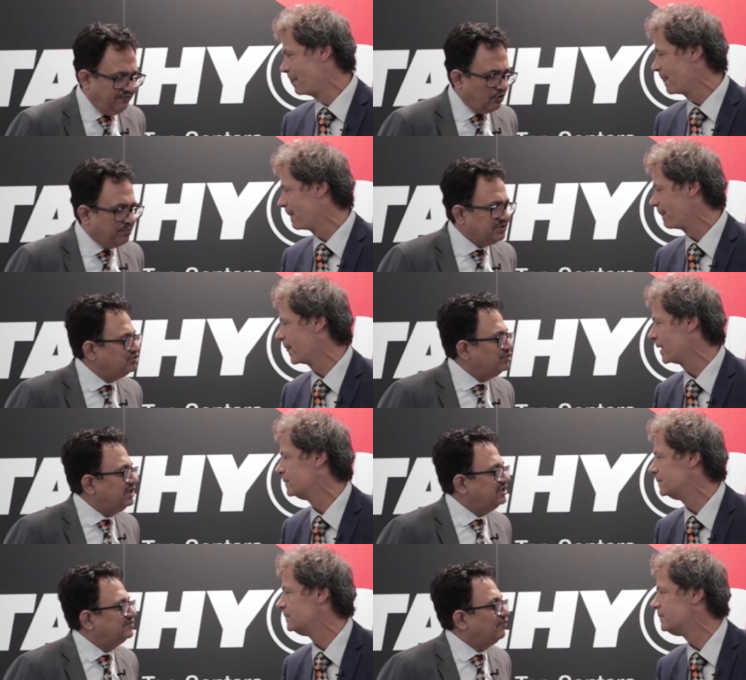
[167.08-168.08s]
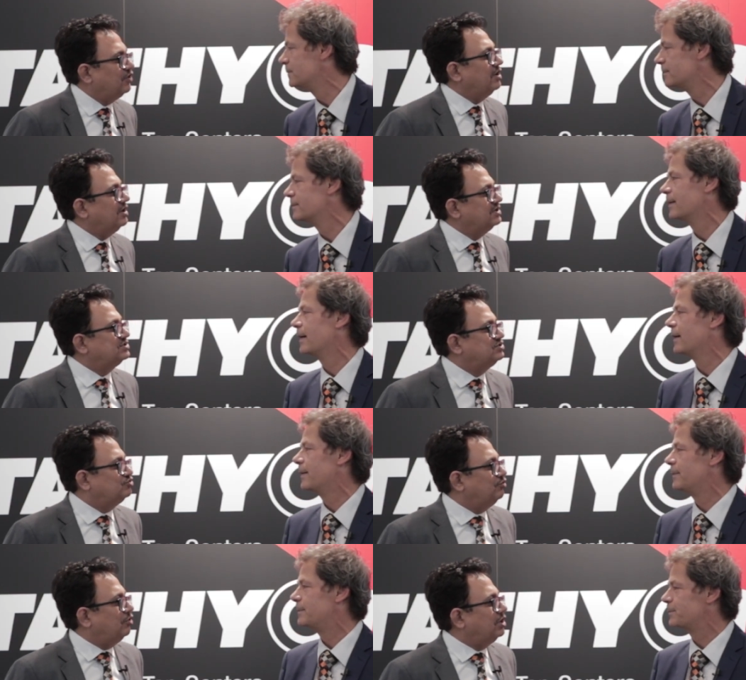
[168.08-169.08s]
Speaker 1: of opportunities for us
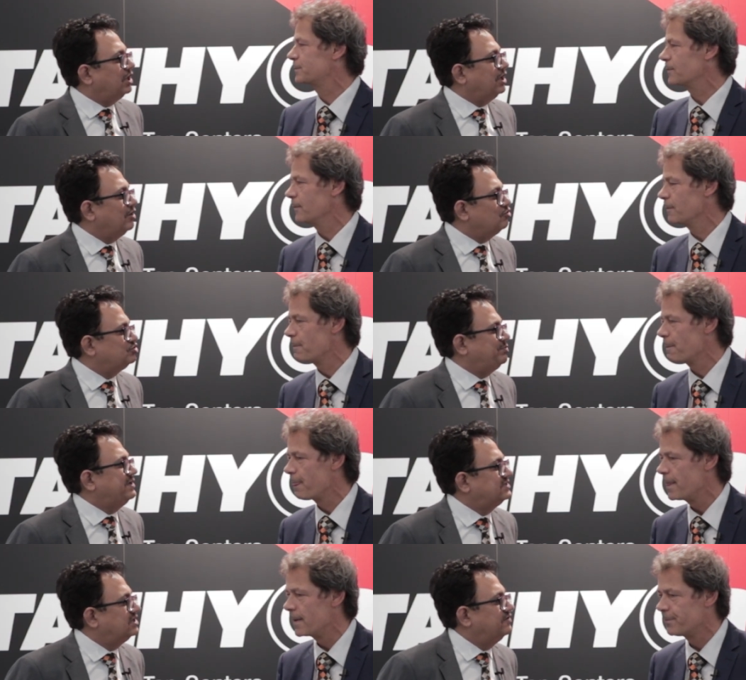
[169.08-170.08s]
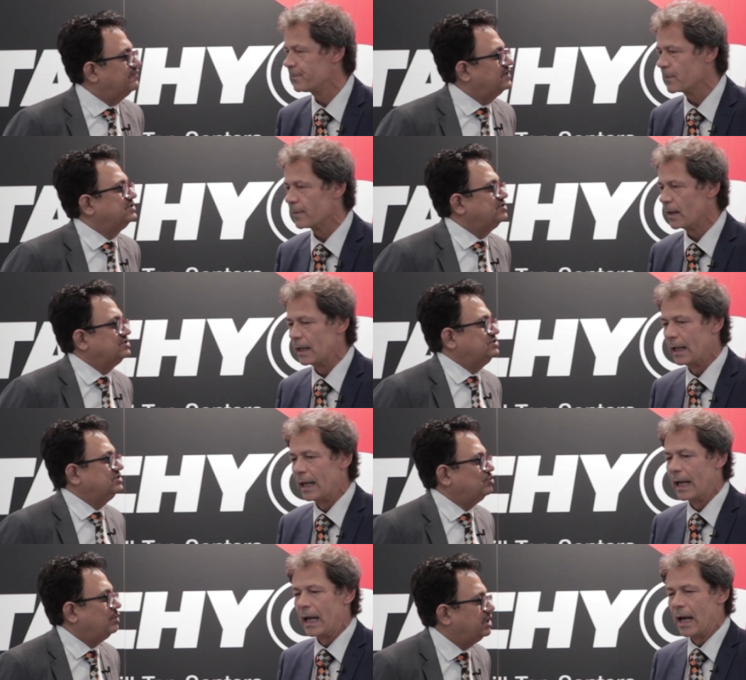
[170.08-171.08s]
to on aerospace
Speaker 2: and defense
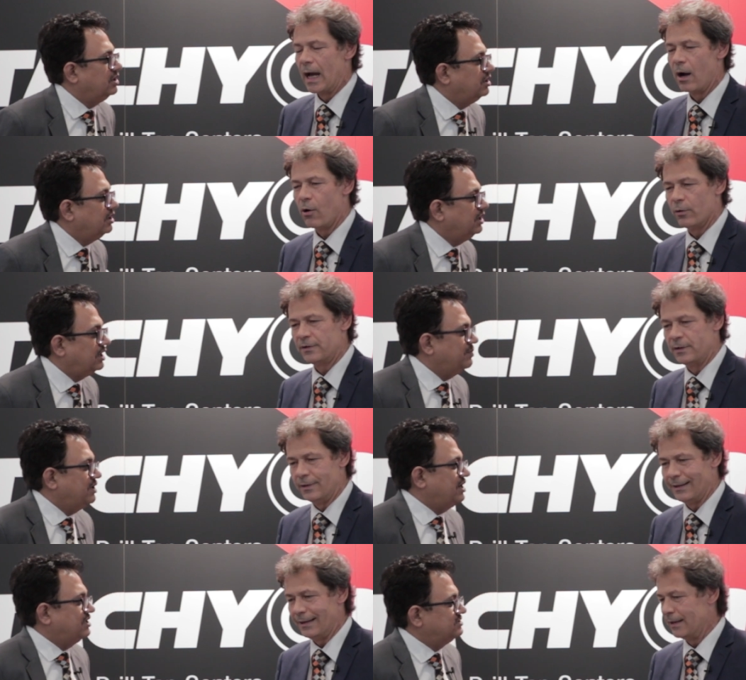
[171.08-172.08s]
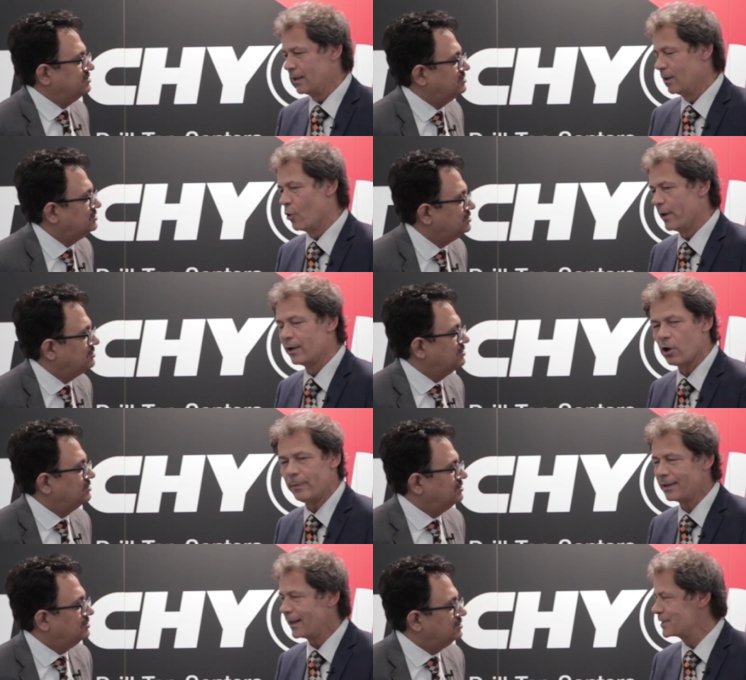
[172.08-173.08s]
industries over here oh. in coming days? Oh, in
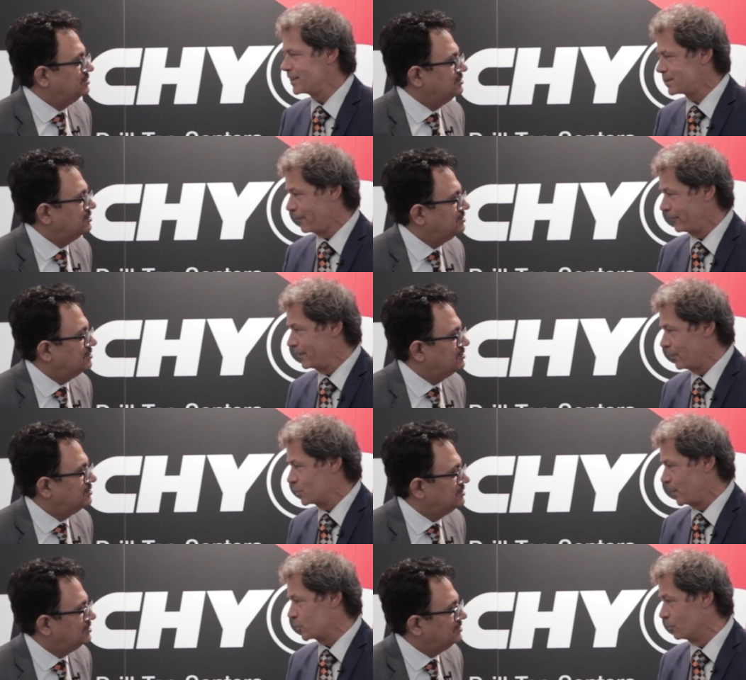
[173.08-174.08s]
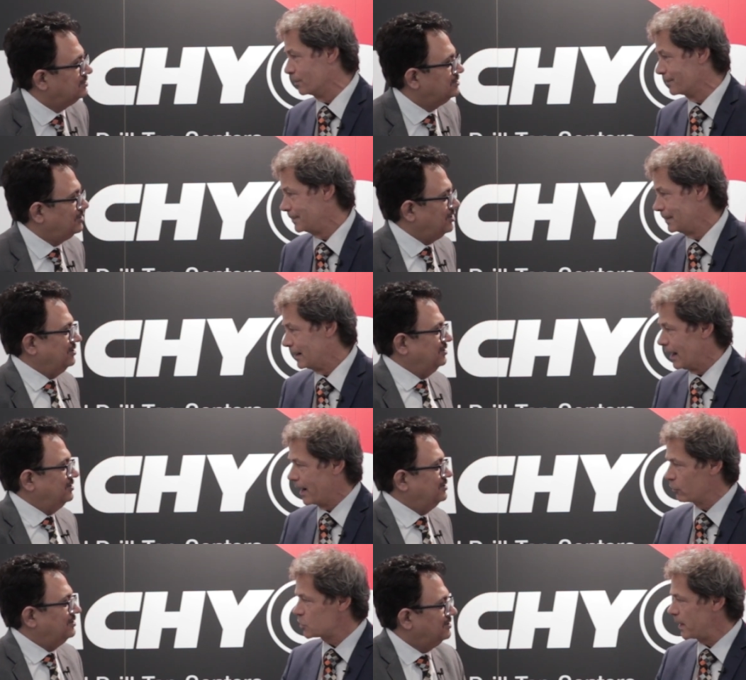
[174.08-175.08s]
coming days is something very special. Yeah.
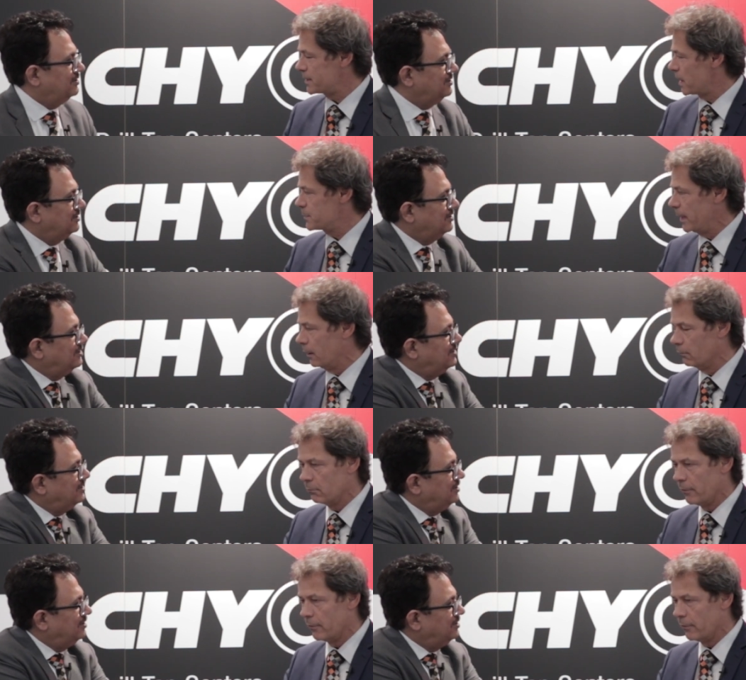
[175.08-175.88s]
Aerospace has been